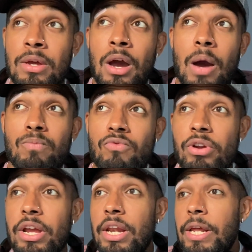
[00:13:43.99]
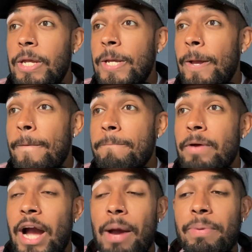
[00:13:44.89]
I'm really
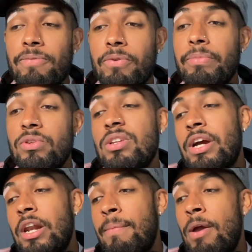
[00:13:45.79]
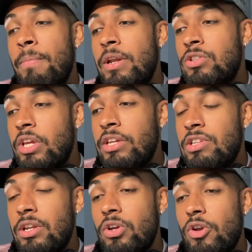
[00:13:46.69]
happy for music at the moment. It's
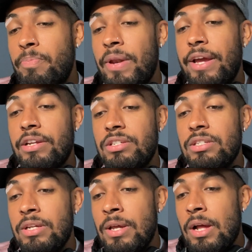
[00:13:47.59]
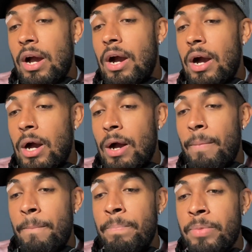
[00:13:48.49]
in a good place.
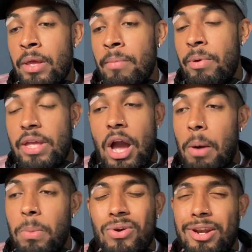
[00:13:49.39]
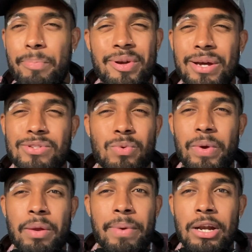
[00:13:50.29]
But yeah, I'm not gonna pronounce a
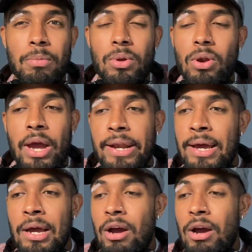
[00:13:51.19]
winner, man. I'm not like that.